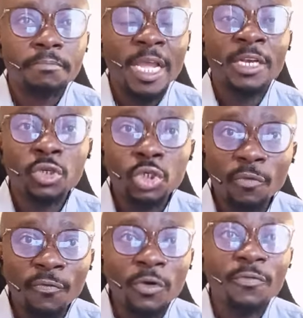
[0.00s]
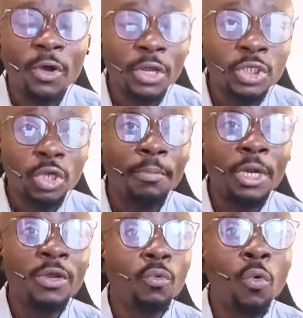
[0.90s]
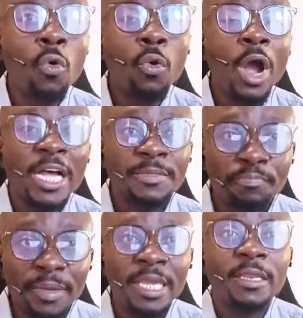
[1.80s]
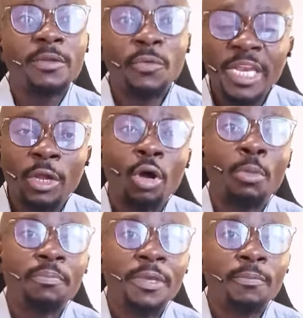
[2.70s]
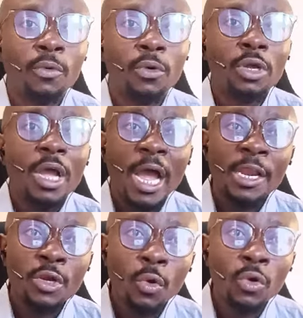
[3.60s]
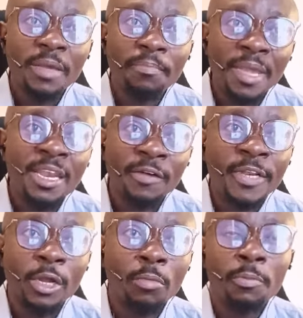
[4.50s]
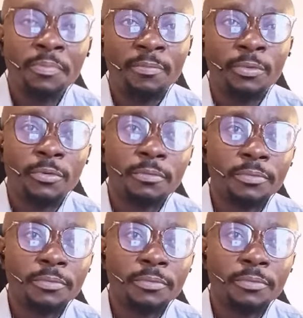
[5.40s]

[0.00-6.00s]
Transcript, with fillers: And you should vote for somebody who has been with the common people and know the pain of the common people.